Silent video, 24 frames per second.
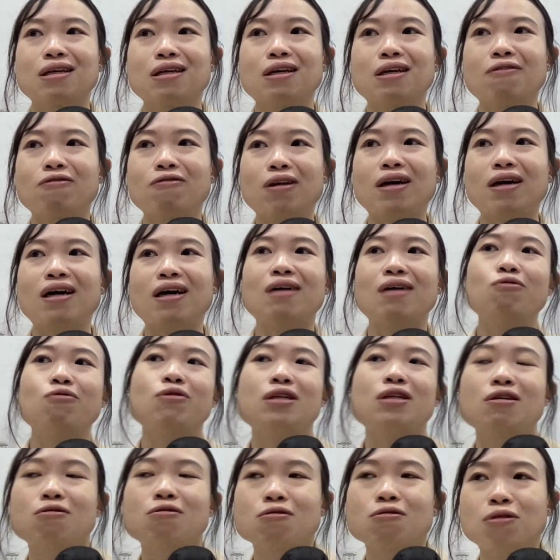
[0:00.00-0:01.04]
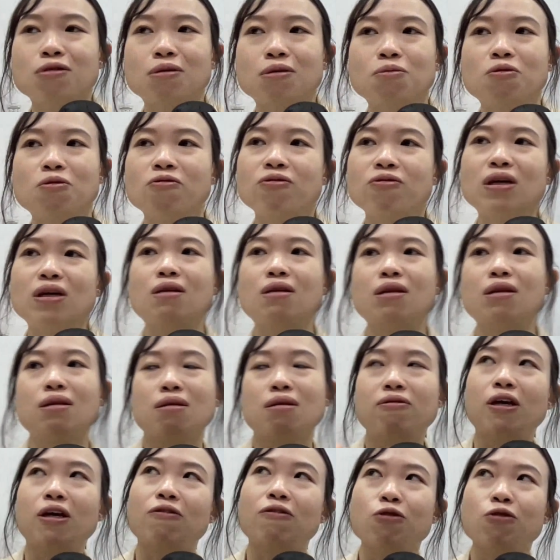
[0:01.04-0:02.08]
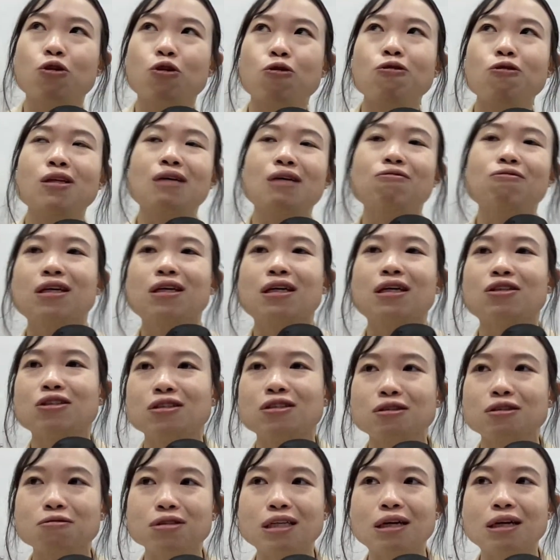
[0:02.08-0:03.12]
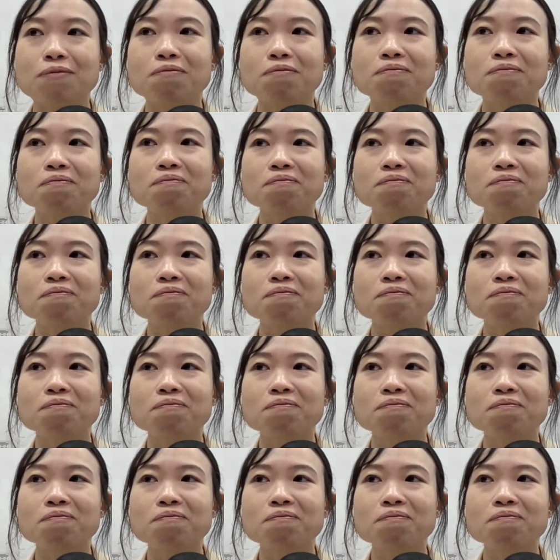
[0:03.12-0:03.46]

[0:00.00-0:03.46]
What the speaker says: If there are, we need to remove it. If no, then we can just use them.